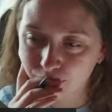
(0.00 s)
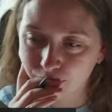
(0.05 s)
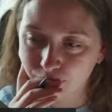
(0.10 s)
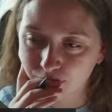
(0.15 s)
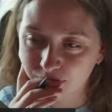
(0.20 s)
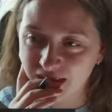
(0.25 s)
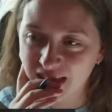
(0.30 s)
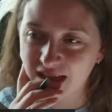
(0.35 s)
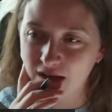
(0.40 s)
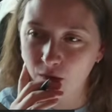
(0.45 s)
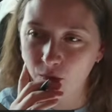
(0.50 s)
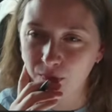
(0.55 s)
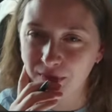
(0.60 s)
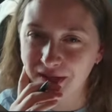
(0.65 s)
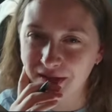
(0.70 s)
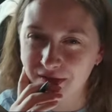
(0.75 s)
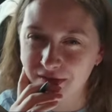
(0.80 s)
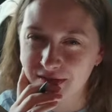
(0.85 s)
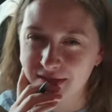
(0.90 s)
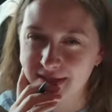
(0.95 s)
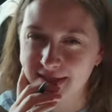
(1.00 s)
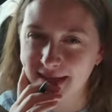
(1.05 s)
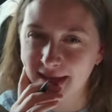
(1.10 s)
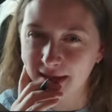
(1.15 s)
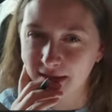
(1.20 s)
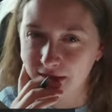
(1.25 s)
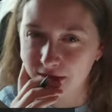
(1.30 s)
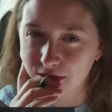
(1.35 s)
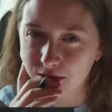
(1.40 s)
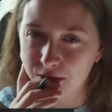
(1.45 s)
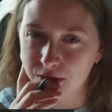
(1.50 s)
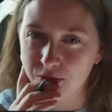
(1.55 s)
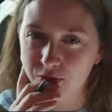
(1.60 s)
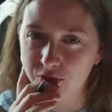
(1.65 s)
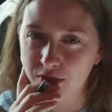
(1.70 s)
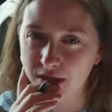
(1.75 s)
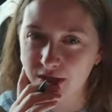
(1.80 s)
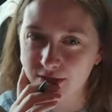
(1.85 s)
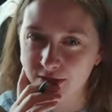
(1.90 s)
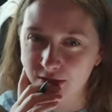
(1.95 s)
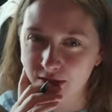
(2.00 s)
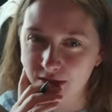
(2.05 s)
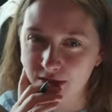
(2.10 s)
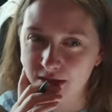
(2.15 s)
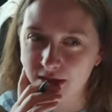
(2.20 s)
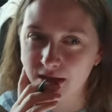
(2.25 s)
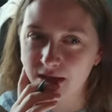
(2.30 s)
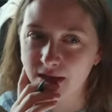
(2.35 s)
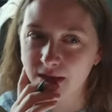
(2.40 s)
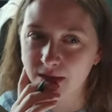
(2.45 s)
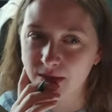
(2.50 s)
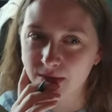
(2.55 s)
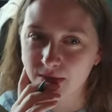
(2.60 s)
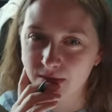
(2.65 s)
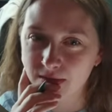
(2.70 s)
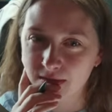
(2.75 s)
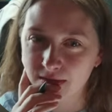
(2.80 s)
a weird skeletal structure, you know?